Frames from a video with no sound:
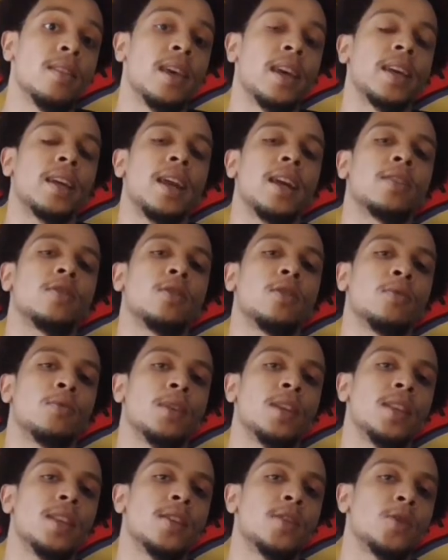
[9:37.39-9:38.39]
that can actually
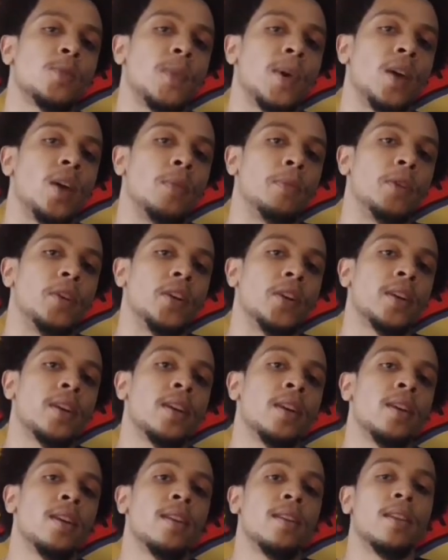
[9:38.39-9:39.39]
read their spell book
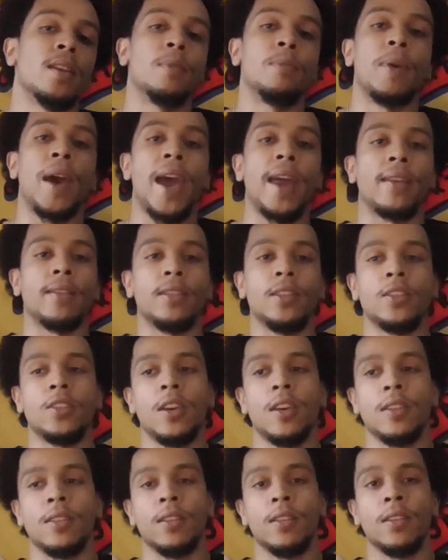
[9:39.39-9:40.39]
and battle each
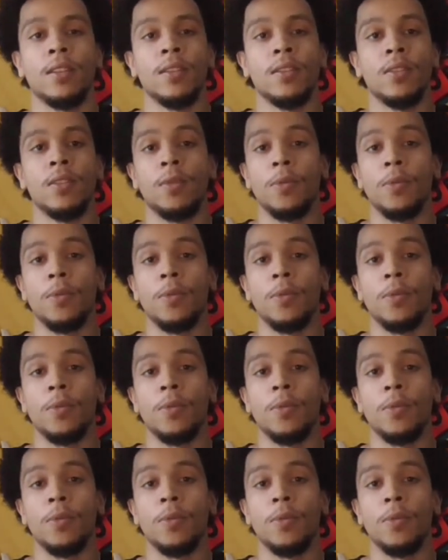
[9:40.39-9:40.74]
other.